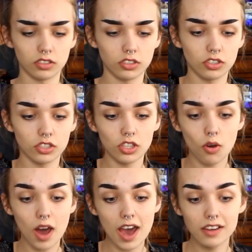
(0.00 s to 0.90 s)
So
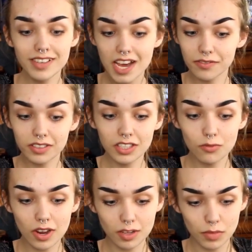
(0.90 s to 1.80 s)
I definitely
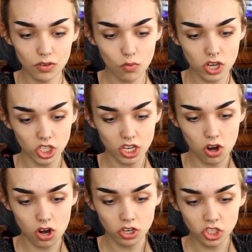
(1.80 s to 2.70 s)
recommend watching
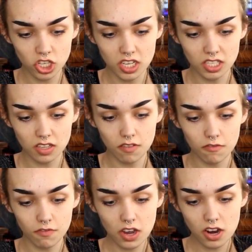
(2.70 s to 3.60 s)
her. She is
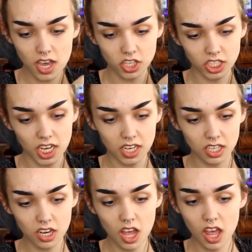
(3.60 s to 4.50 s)
very
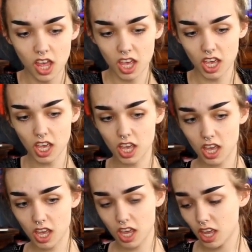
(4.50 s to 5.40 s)
educated.
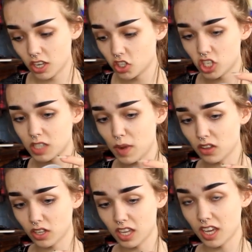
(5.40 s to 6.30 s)
Just by
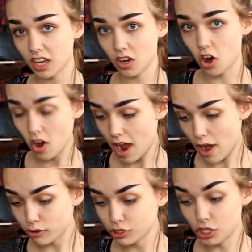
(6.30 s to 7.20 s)
looking at her
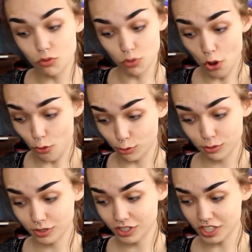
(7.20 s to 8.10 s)
house,
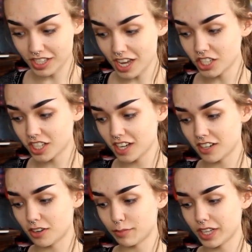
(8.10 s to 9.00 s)
she's educated
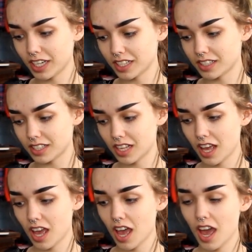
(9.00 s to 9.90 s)
on plants.
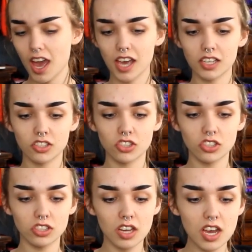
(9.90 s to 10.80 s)
And
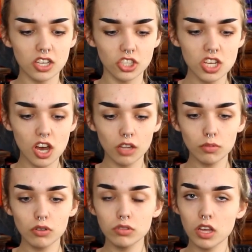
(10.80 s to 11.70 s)
yeah, she
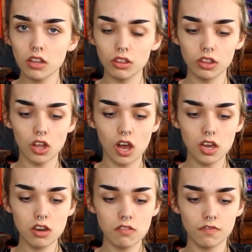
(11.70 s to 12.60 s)
uploads a lot
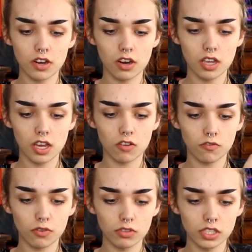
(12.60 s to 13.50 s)
of very
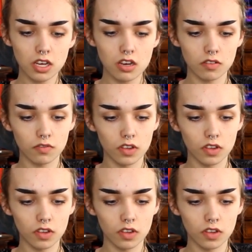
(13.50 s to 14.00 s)
helpful stuff.